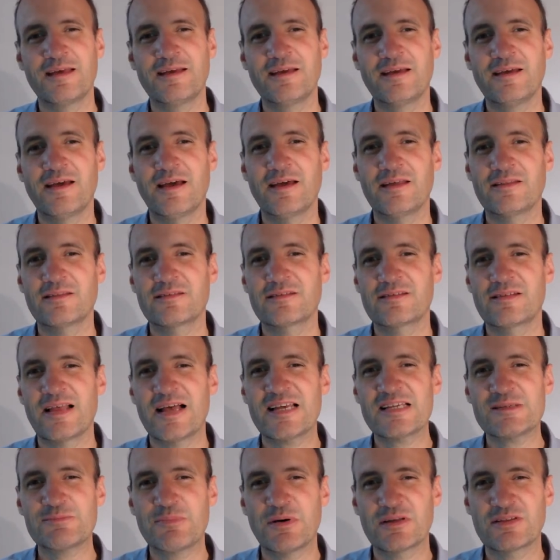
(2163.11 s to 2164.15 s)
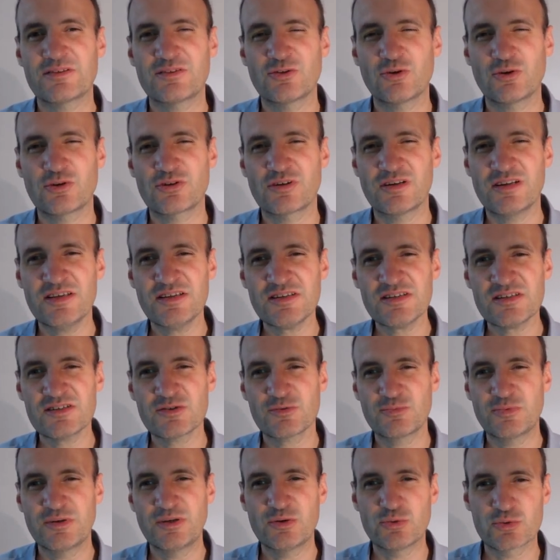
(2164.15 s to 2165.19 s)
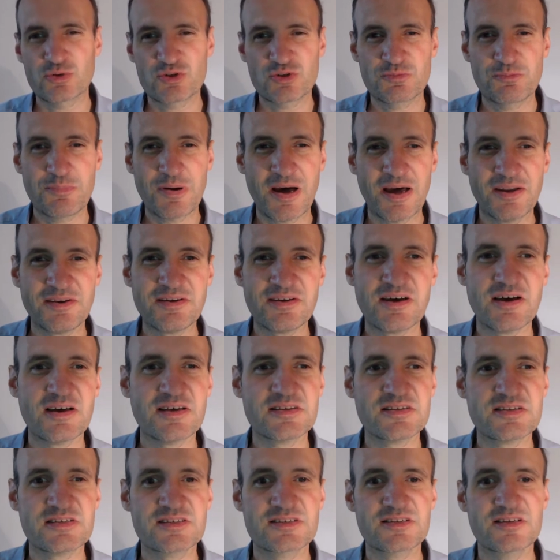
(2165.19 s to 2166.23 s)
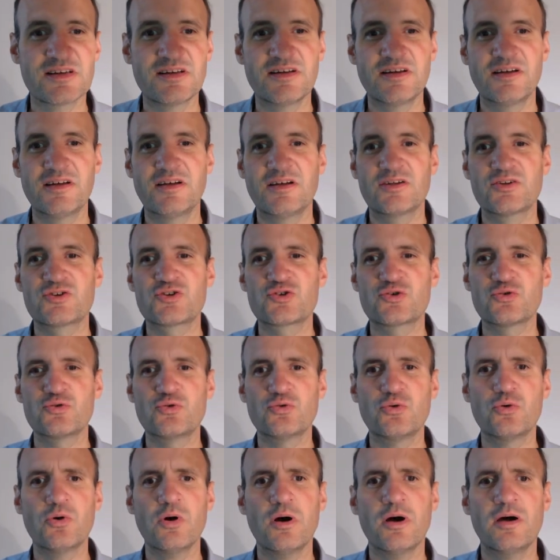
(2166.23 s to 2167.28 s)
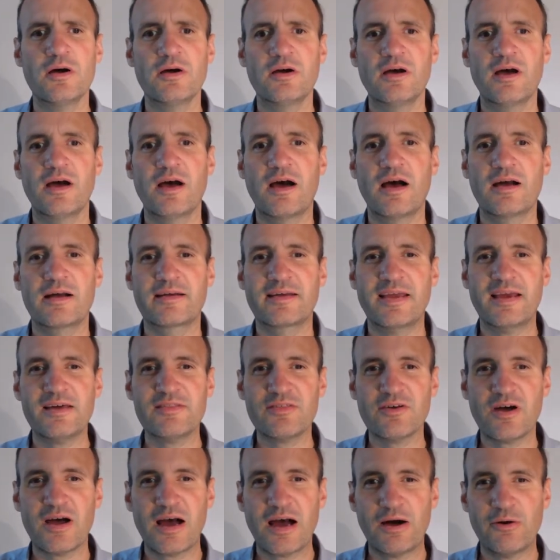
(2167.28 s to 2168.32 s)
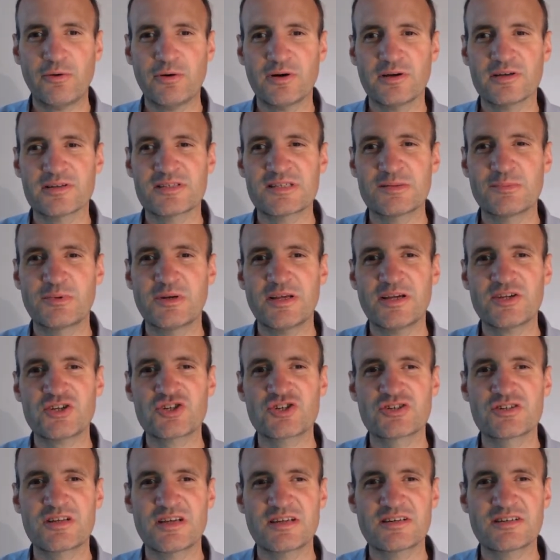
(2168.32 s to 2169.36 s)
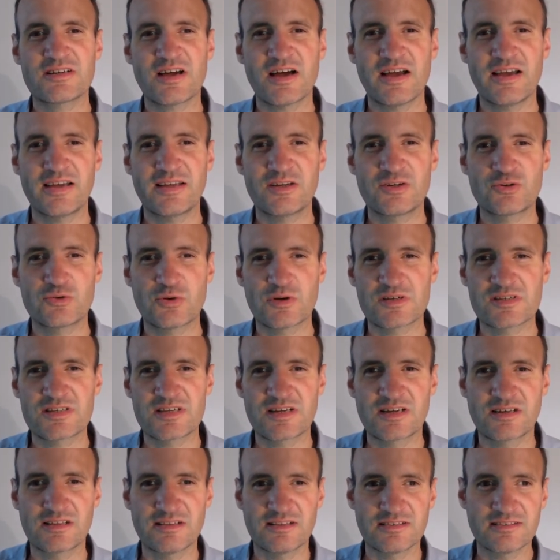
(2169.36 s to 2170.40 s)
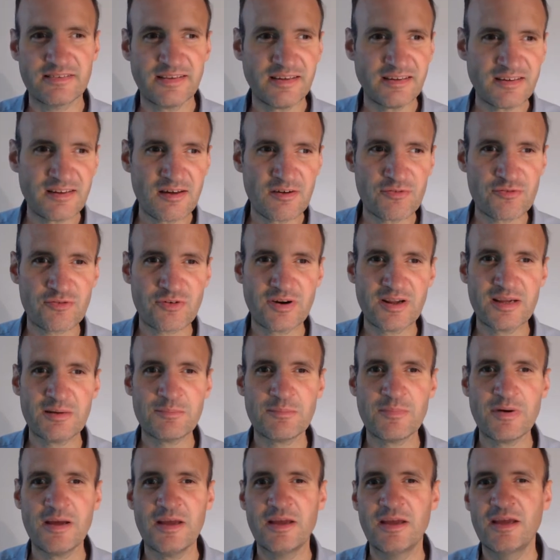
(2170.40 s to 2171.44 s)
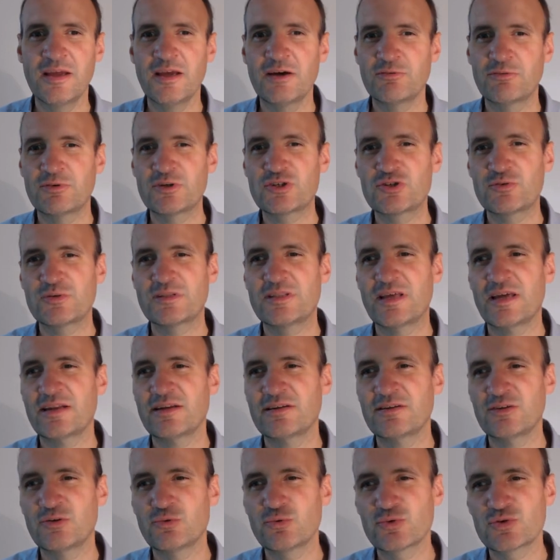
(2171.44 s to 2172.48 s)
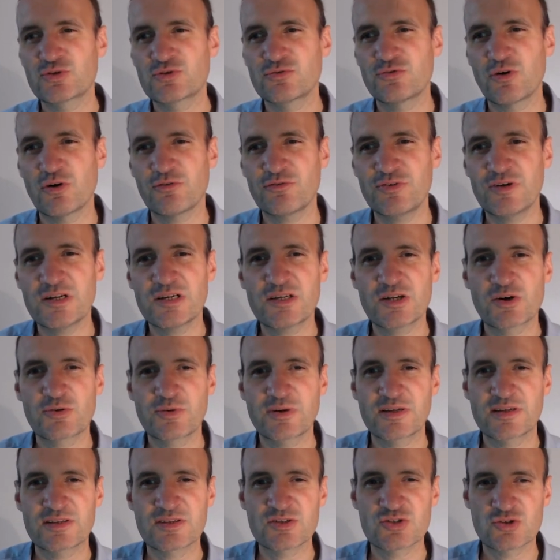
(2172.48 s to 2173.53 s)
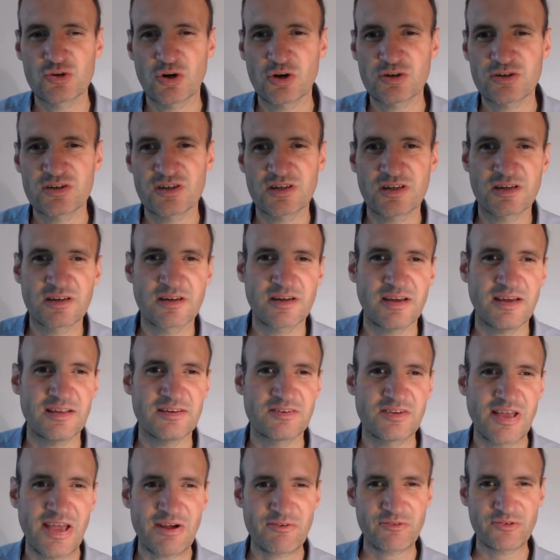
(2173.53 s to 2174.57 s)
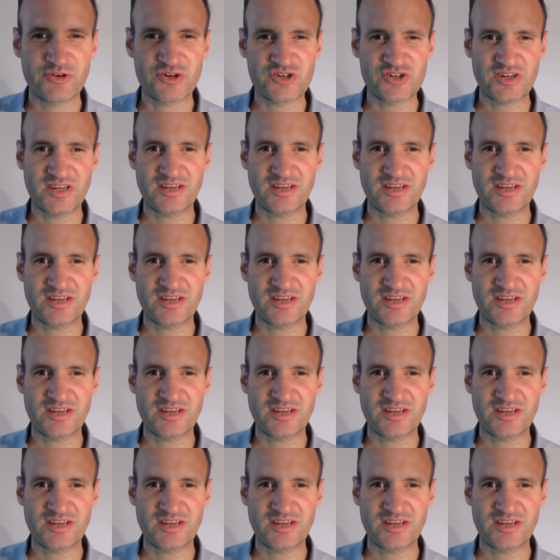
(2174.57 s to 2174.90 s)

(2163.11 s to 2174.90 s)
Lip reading: And last but not least, we used Pandas to gather our simulation data into a single data frame, which we then used for filtering, sorting, and averaging.